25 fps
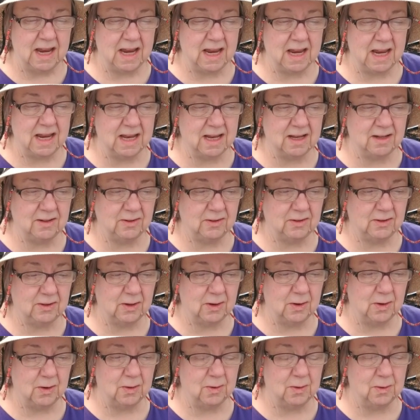And
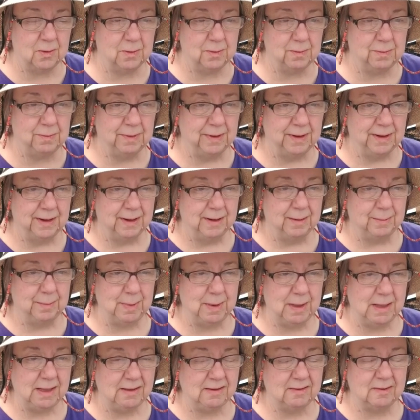so
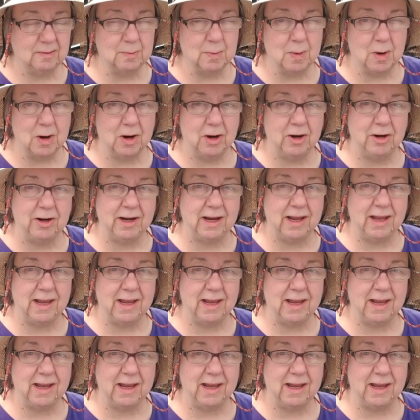being smart